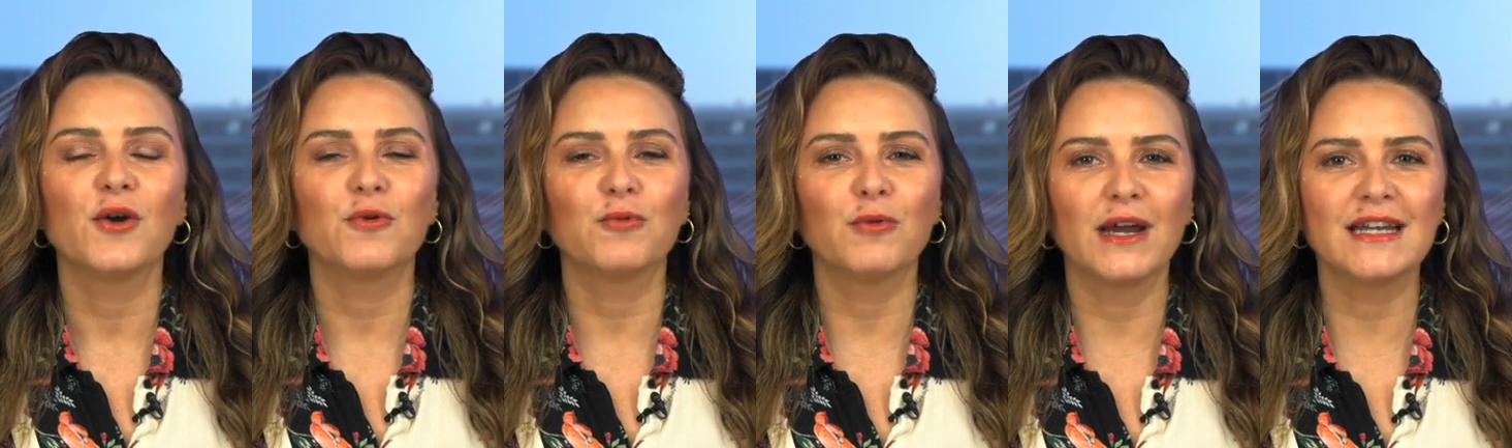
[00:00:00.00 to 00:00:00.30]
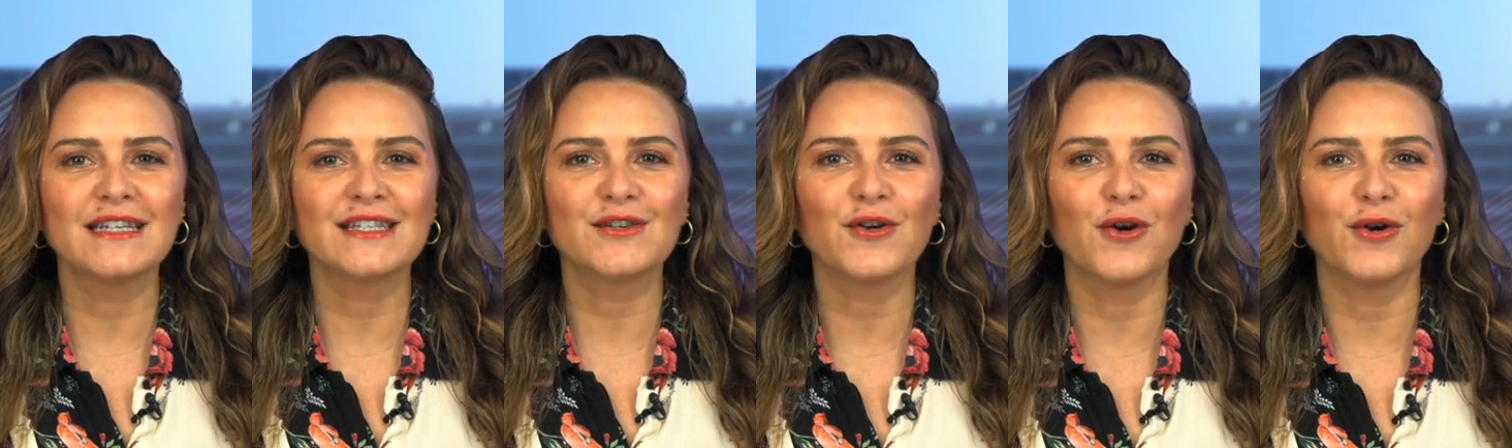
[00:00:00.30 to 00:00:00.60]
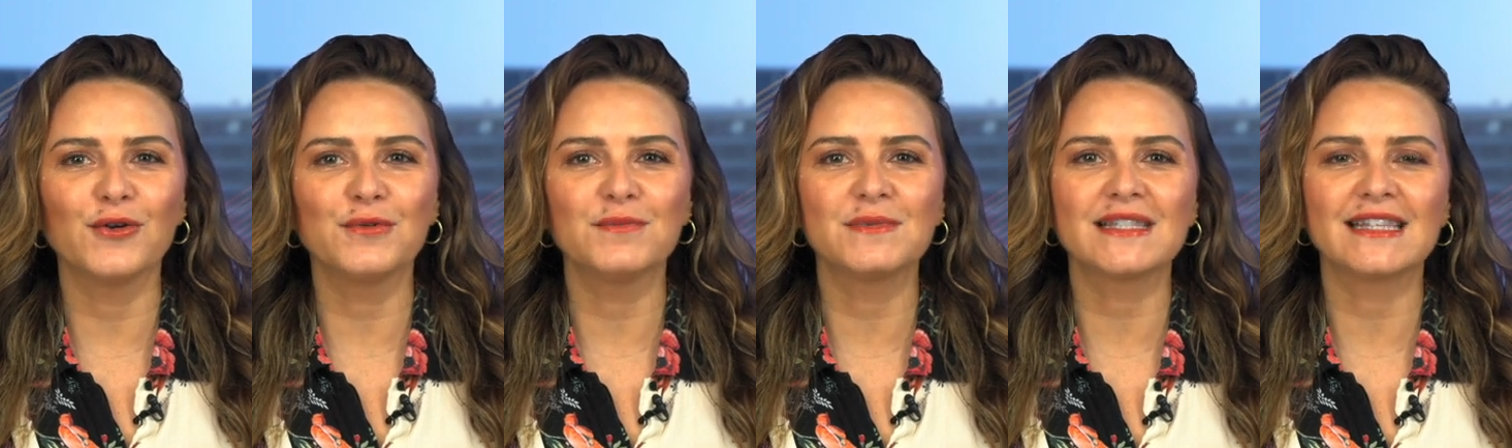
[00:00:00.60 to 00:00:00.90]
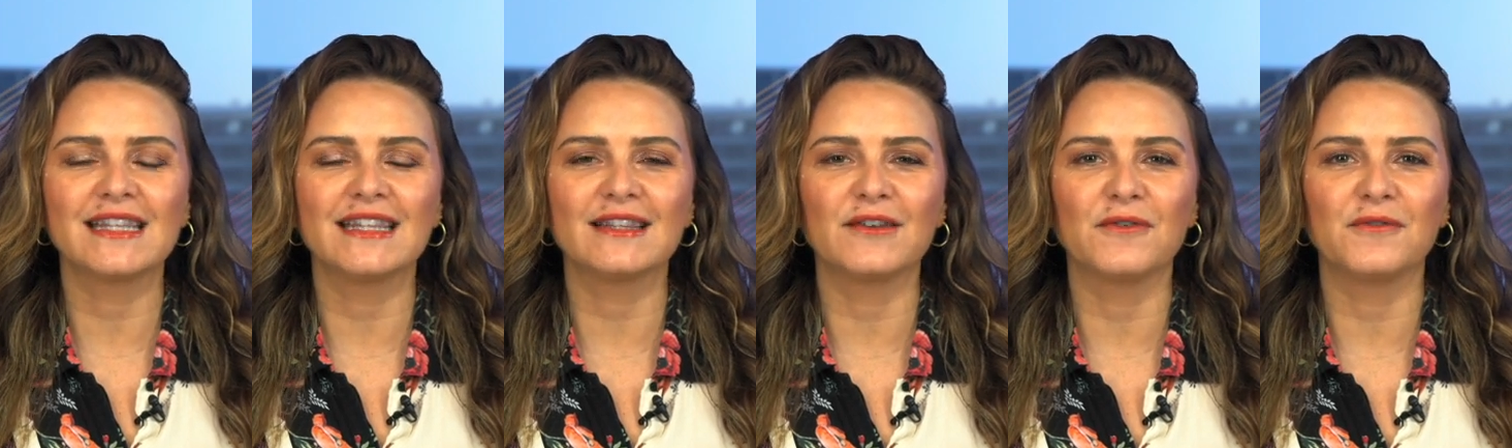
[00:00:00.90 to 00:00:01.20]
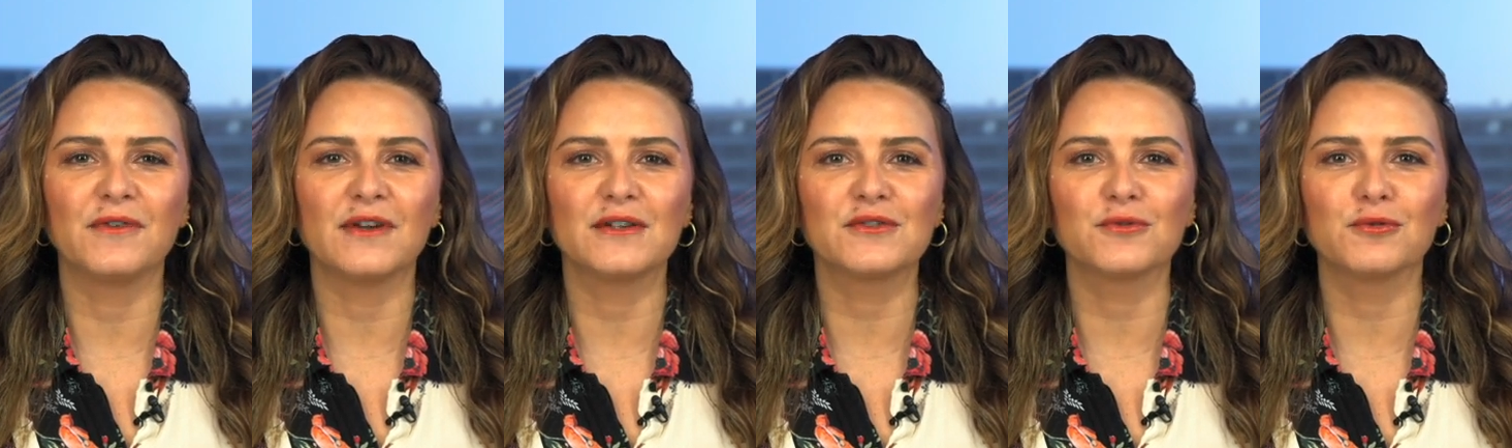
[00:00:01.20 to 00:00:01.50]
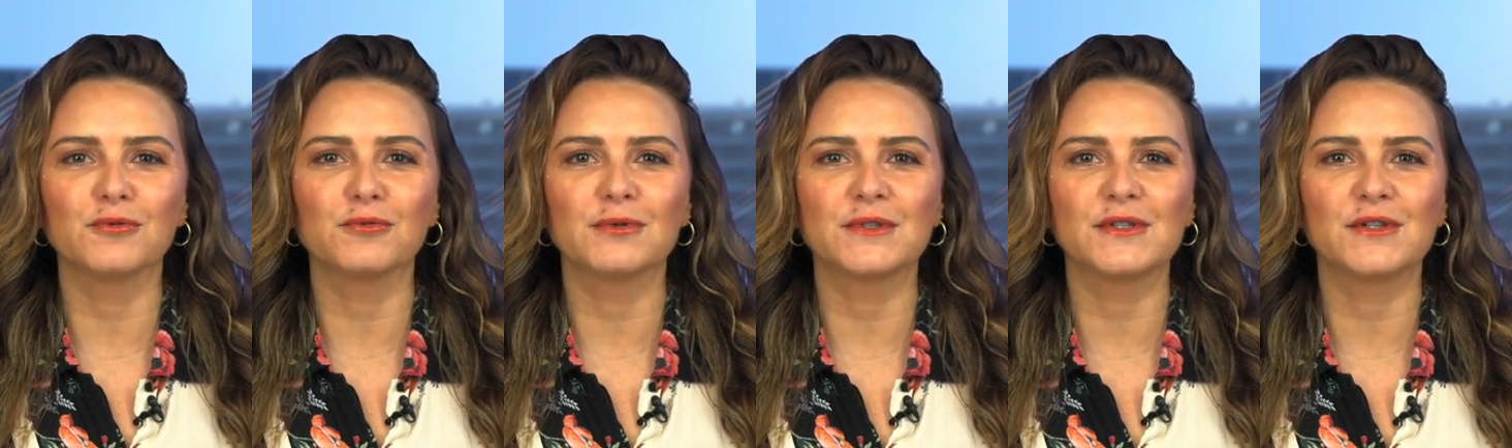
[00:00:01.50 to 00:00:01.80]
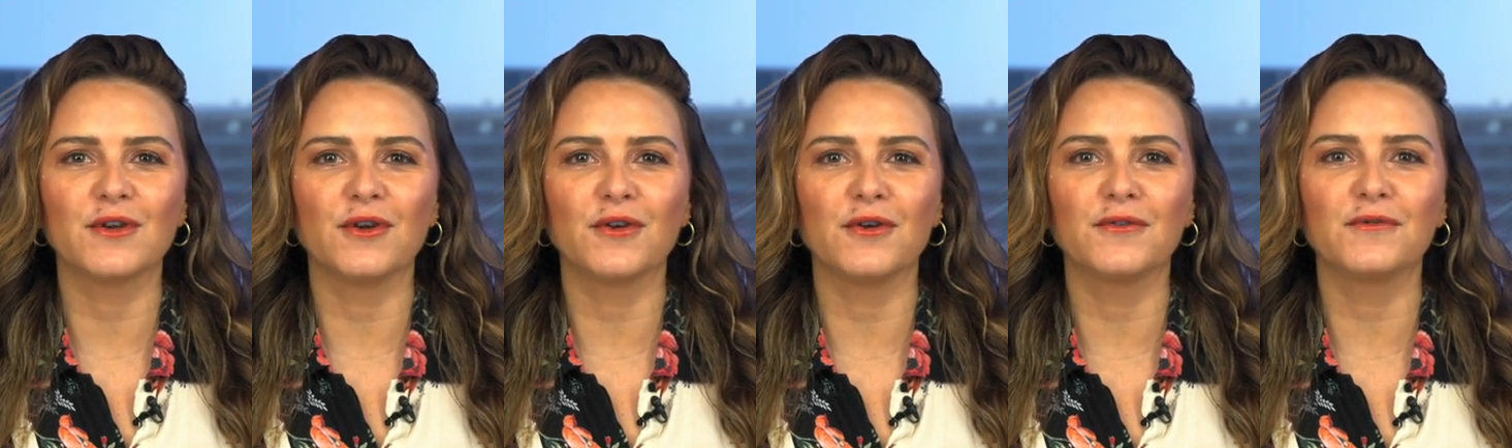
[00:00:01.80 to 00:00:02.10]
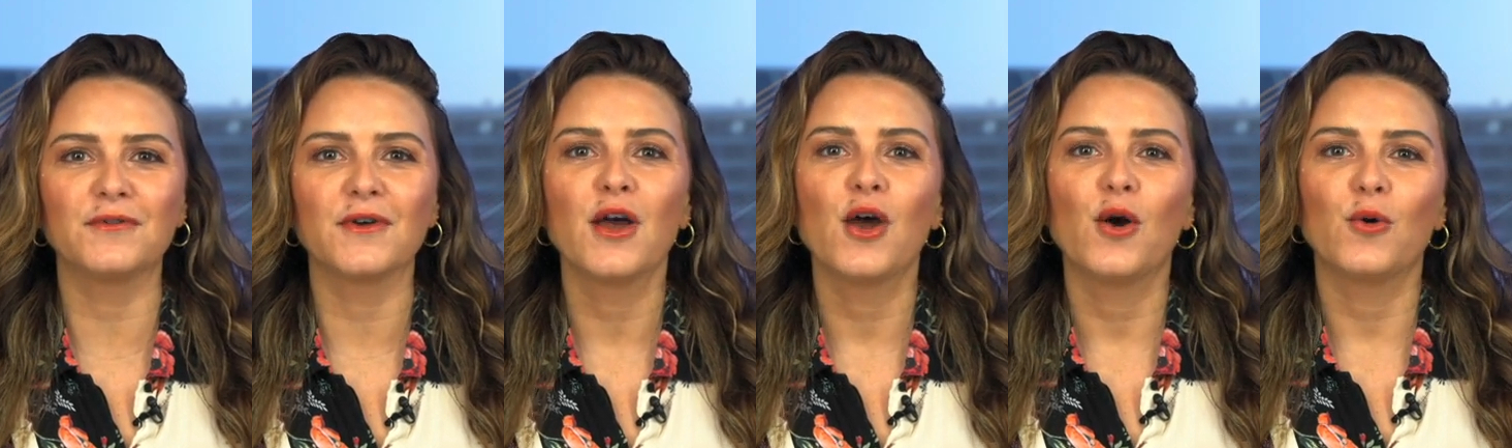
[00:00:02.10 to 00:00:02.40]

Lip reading: raised hopes that the Federal Reserve